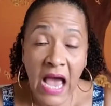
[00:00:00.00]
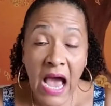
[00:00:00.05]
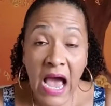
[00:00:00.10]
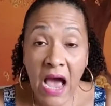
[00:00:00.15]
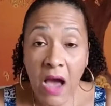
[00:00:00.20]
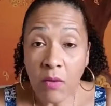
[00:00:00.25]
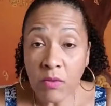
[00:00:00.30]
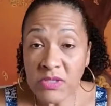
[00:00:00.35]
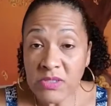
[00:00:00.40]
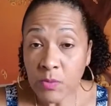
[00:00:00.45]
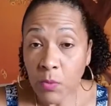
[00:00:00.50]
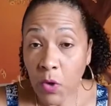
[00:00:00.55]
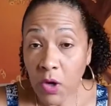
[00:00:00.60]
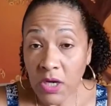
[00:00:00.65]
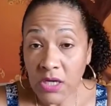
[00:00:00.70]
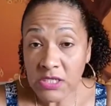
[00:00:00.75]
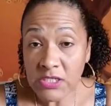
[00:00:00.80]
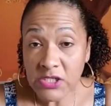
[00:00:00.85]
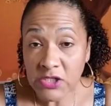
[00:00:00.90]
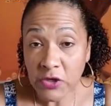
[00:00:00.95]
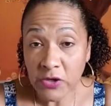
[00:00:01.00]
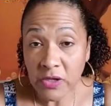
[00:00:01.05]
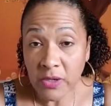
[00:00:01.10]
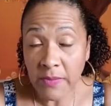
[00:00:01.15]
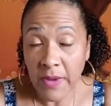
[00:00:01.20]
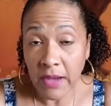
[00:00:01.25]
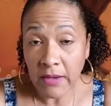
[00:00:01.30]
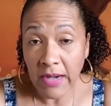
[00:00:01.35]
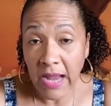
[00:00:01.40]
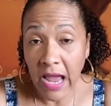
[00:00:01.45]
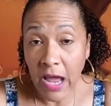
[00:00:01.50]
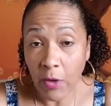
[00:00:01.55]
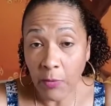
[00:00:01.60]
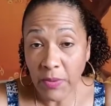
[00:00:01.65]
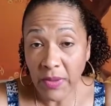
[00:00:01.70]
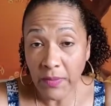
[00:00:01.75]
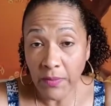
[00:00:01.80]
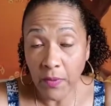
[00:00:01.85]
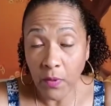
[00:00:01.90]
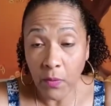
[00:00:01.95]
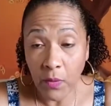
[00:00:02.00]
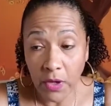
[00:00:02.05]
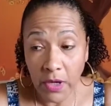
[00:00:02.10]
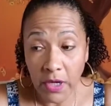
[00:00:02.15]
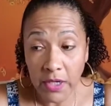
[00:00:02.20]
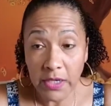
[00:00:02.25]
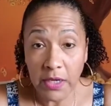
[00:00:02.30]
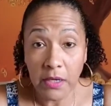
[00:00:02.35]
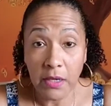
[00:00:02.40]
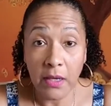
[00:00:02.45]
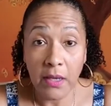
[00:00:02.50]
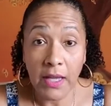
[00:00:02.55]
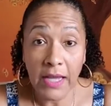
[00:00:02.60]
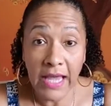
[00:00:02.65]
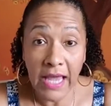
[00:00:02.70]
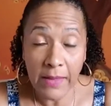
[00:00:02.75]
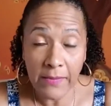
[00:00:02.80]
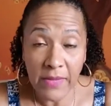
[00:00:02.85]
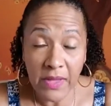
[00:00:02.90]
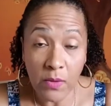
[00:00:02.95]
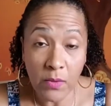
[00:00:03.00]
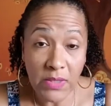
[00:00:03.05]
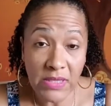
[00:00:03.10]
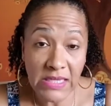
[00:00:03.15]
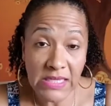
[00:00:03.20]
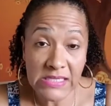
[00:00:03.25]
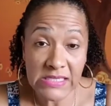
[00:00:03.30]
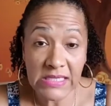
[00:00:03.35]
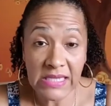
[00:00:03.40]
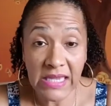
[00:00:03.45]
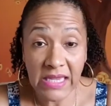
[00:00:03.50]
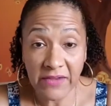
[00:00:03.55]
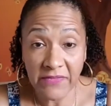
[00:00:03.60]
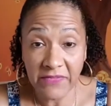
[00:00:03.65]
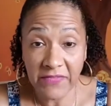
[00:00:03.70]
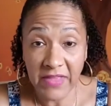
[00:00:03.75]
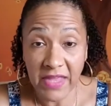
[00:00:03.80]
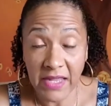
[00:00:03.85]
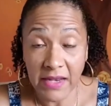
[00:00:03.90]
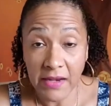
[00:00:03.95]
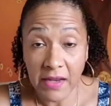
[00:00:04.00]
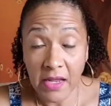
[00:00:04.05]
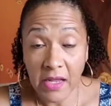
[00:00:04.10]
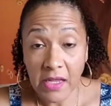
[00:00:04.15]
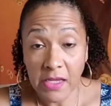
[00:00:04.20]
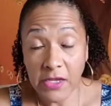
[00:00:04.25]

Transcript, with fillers: I was more concerned about how people were going to look at me with this gift that,